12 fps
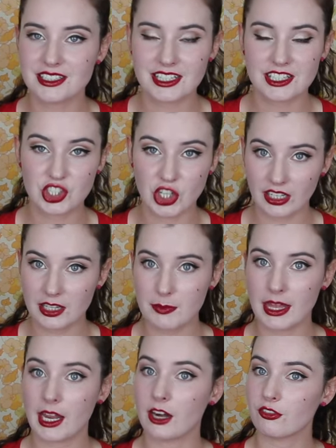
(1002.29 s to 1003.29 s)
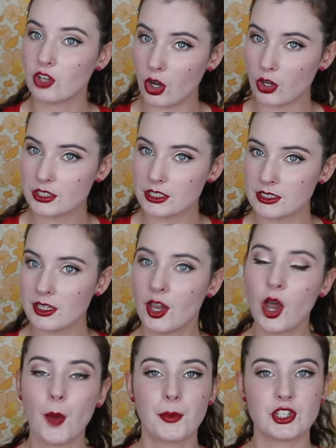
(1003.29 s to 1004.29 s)
It's generally made out of cotton,
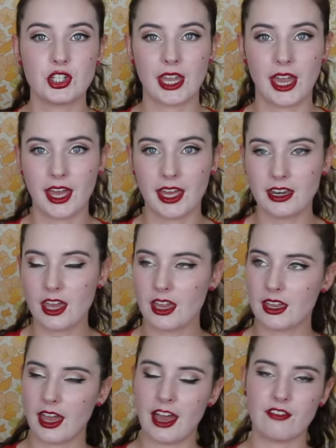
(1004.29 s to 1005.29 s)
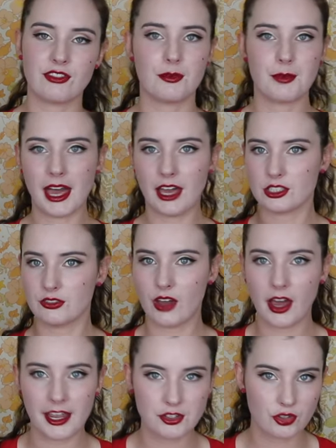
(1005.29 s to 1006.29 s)
but you can have them out of
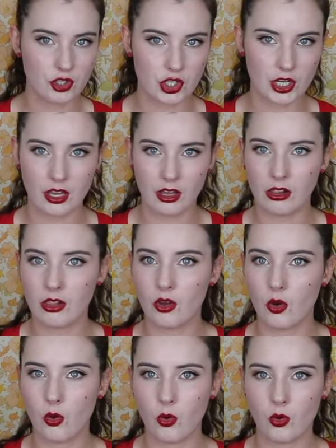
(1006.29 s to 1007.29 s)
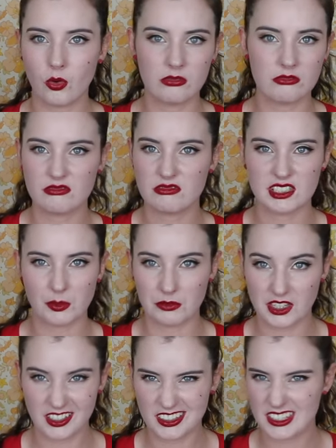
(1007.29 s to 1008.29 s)
hydrogel or
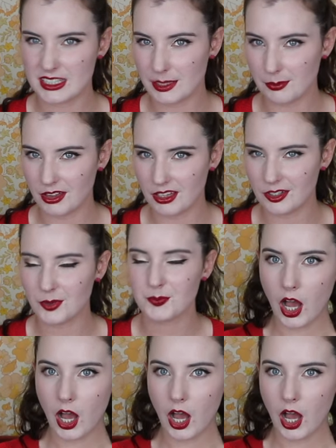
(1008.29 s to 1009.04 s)
something similar.